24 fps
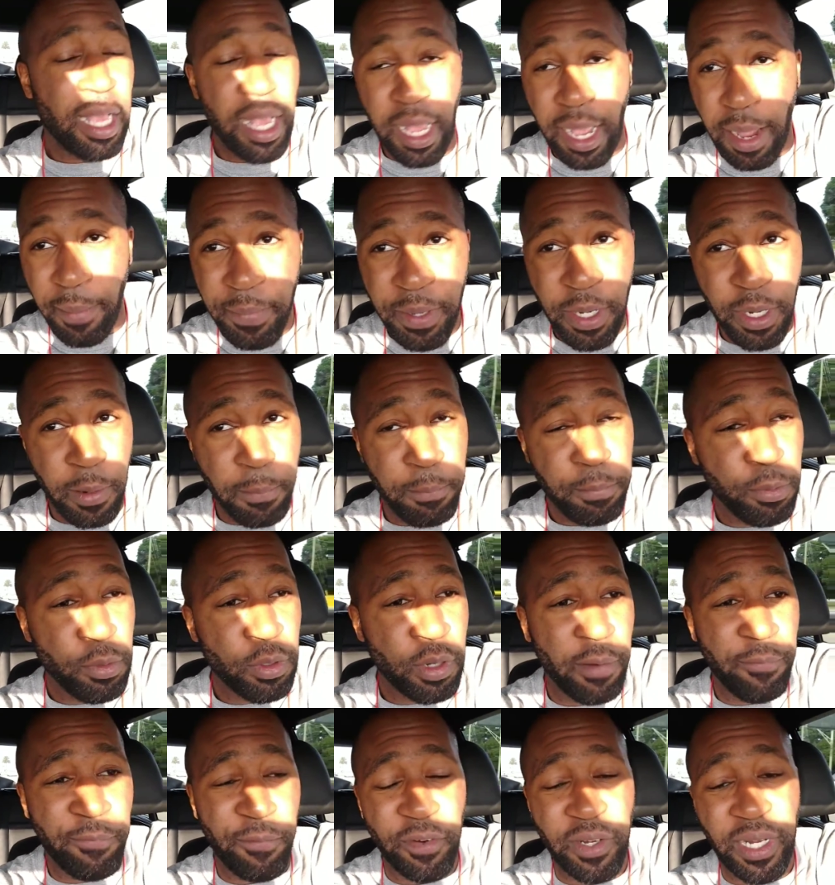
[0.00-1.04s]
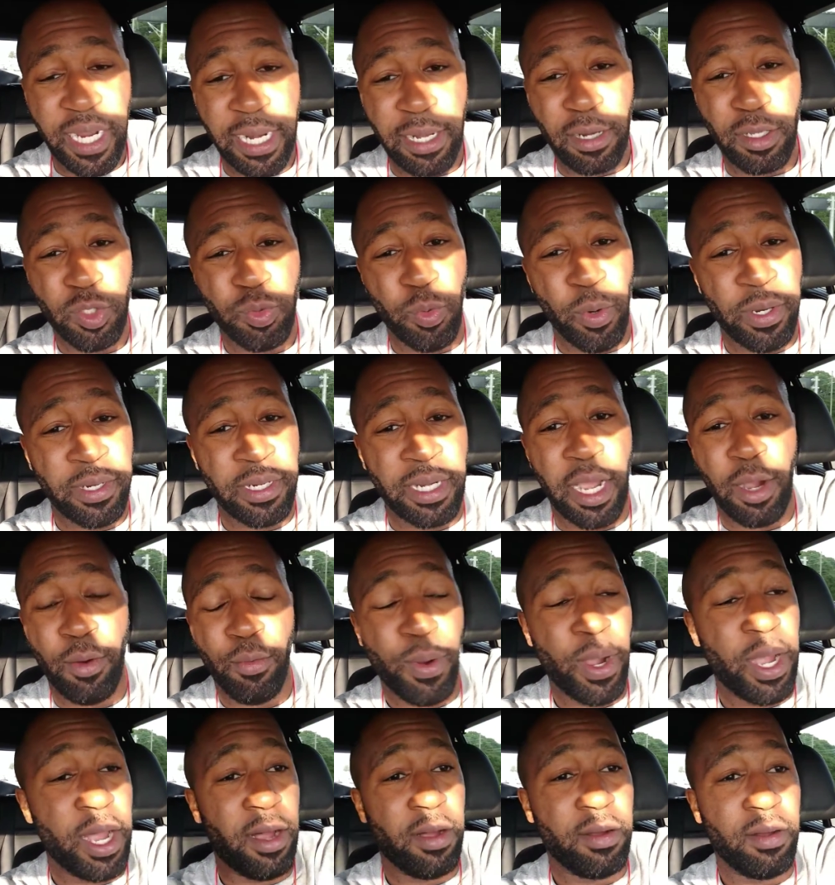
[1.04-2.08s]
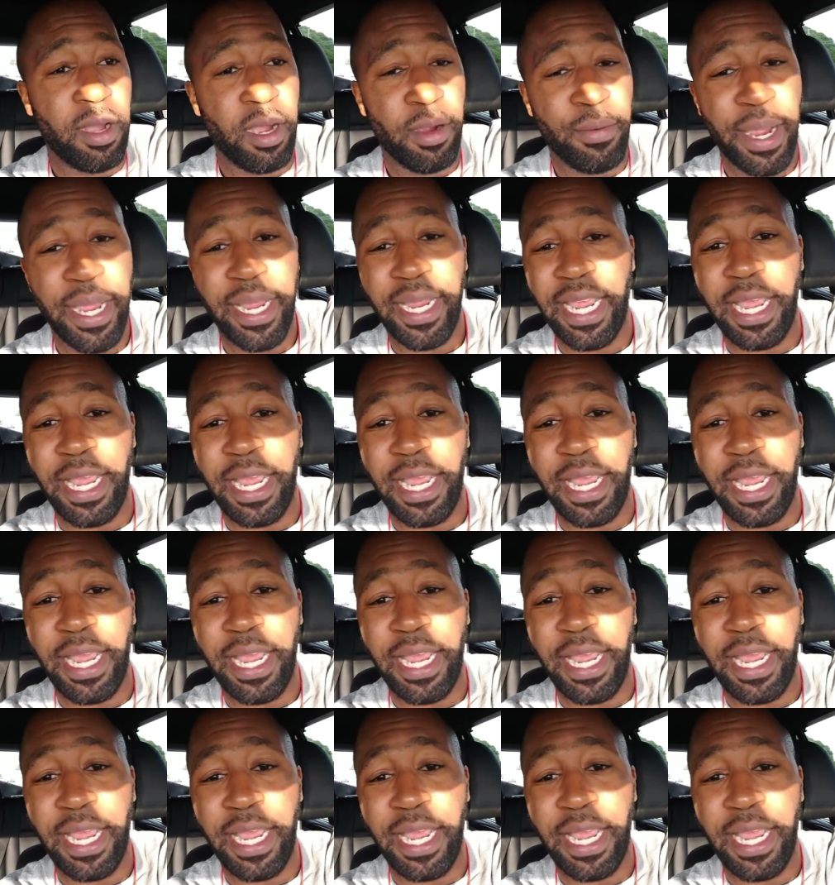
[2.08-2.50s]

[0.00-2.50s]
I'm hearing Bruno Fernando's working out well, all right?